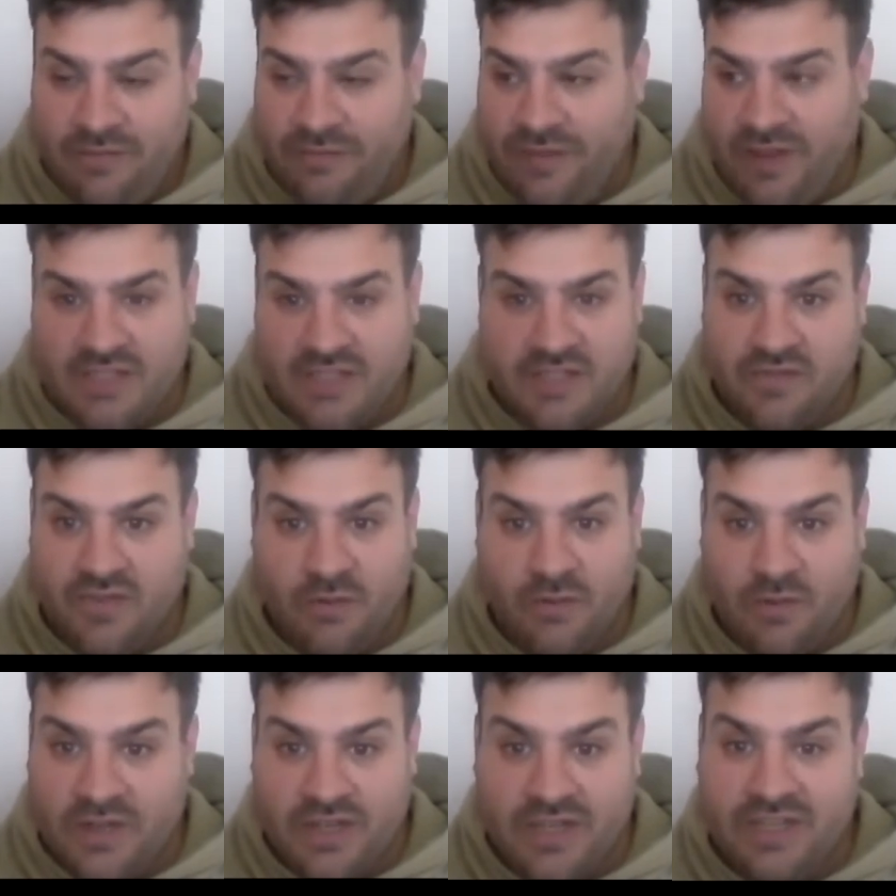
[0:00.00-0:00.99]

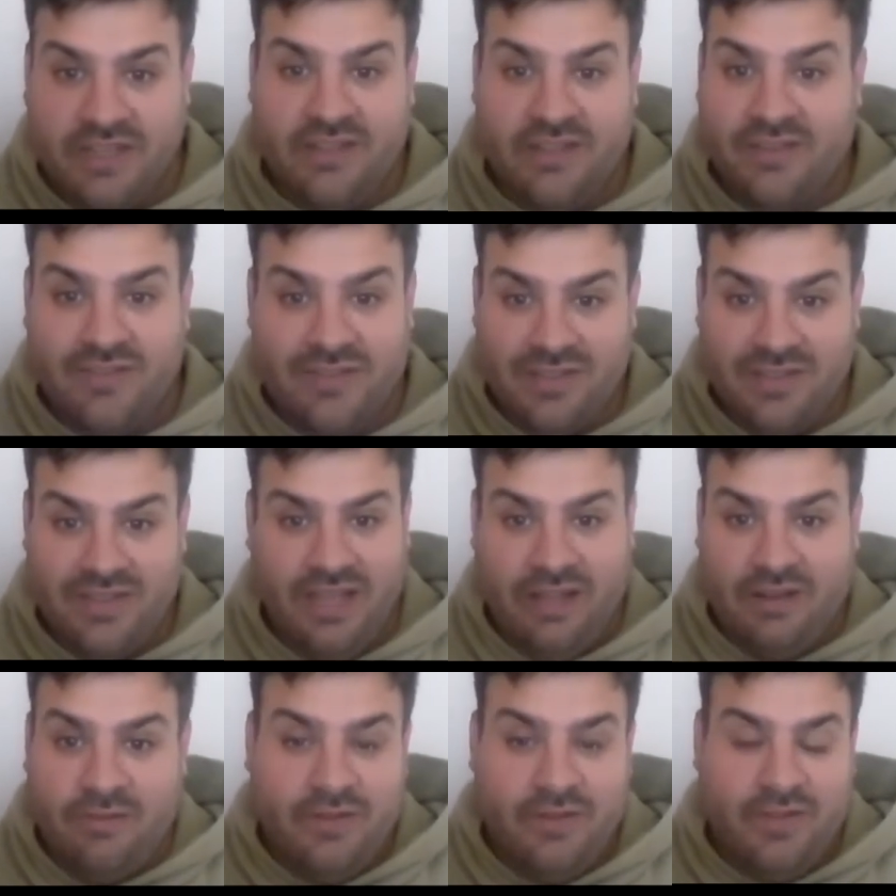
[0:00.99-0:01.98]
festival, and
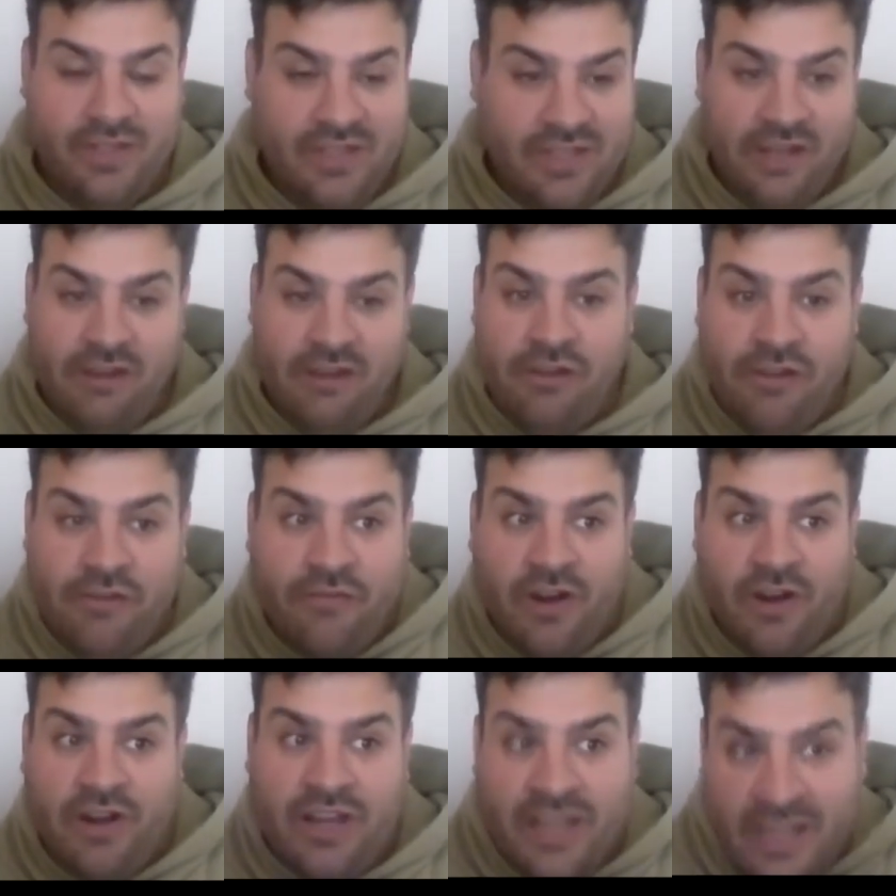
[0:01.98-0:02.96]
then you
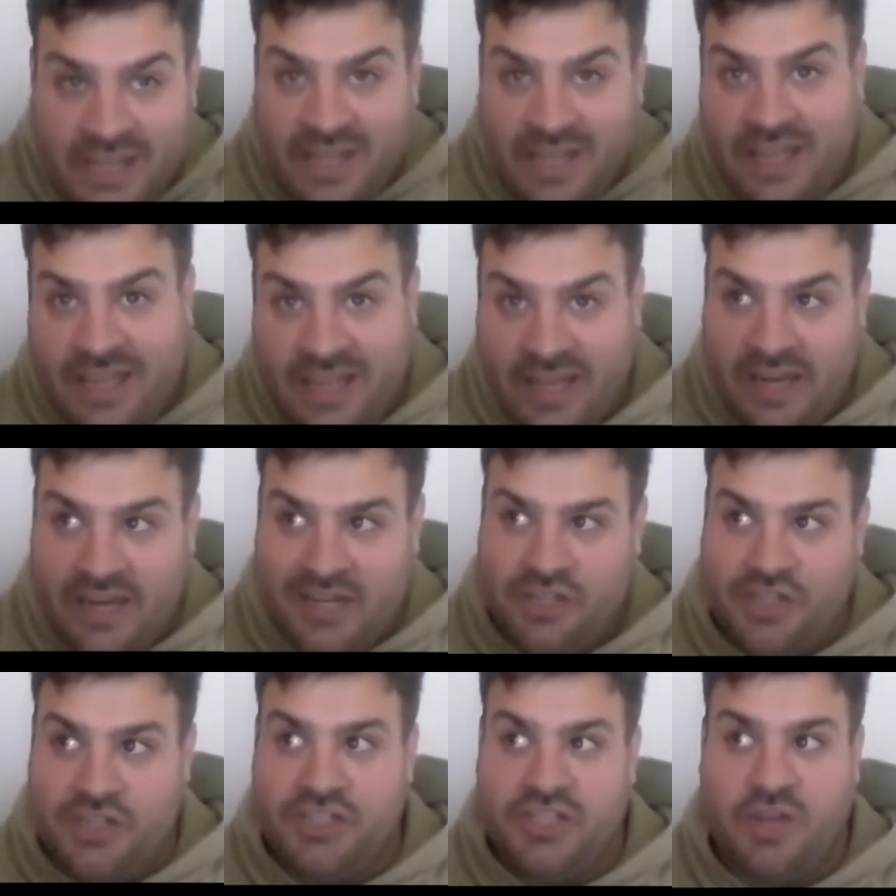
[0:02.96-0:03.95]
find a
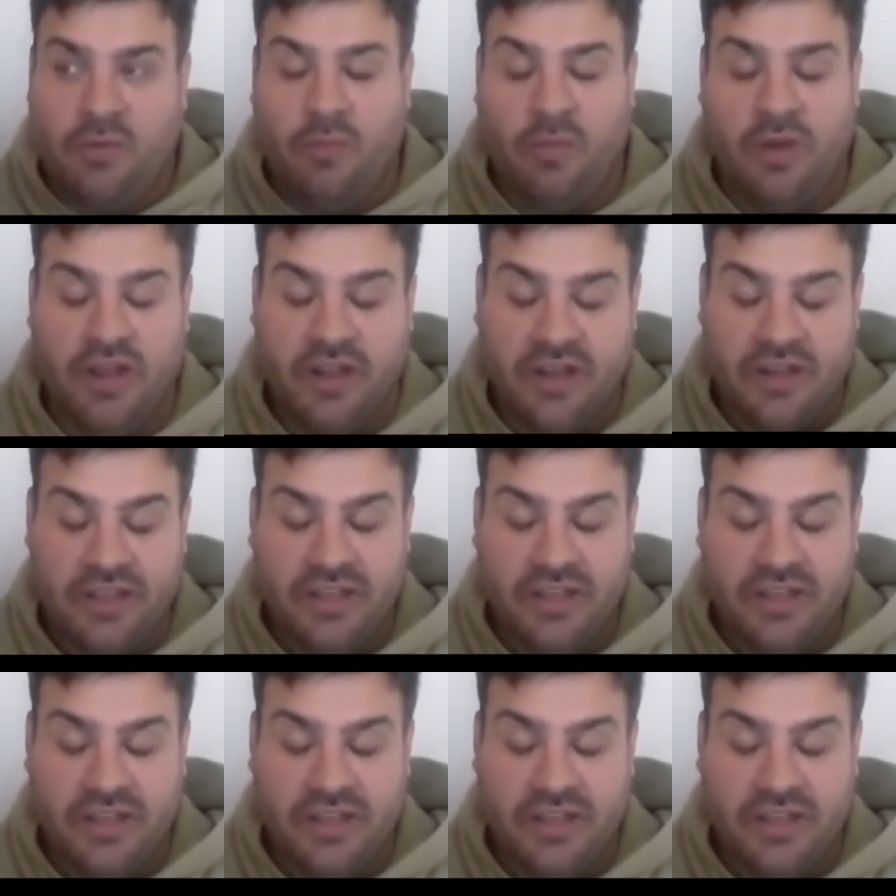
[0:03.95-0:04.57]
connection somewhere.